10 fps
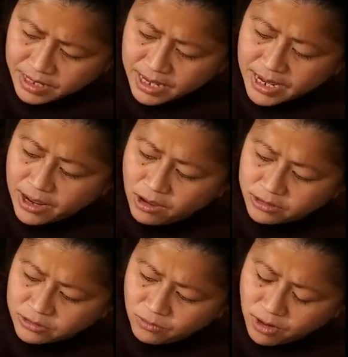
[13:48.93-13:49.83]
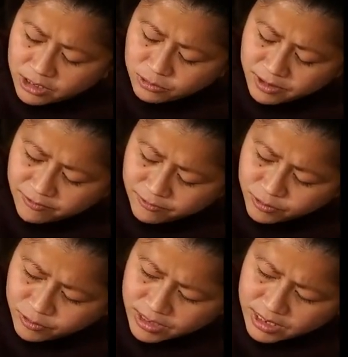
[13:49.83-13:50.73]
And I also wash my
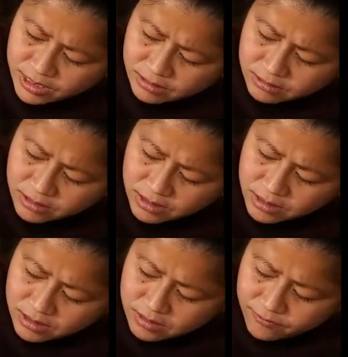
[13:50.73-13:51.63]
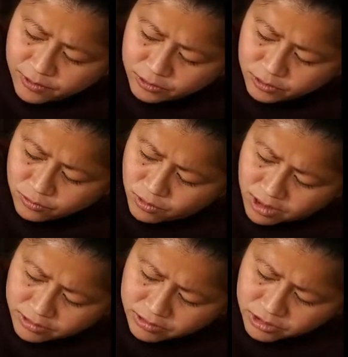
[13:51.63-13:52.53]
fruit in filtered
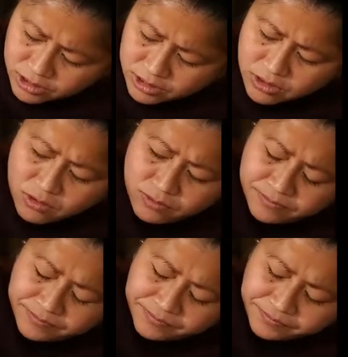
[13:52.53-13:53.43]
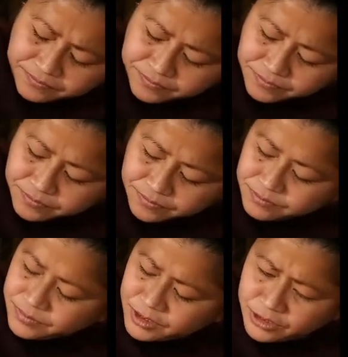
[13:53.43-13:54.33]
water just so,
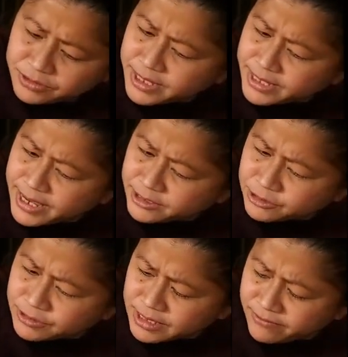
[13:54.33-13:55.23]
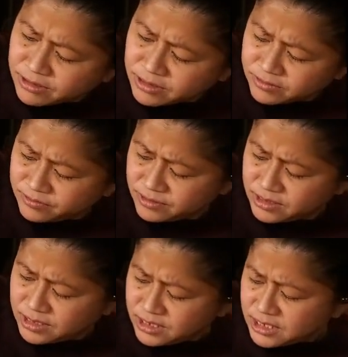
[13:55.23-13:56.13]
you know, that extra level of
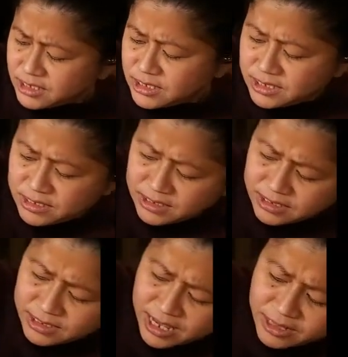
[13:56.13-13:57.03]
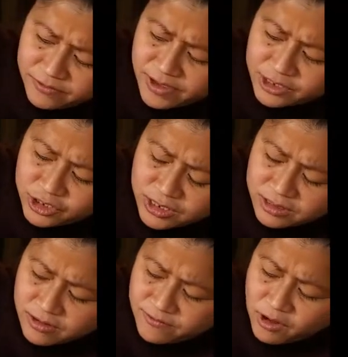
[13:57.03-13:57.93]

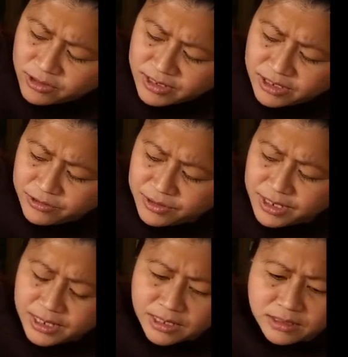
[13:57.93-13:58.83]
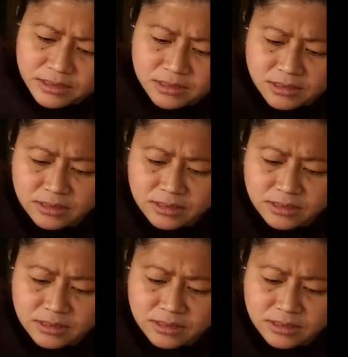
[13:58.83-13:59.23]
elevation of all the ingredients.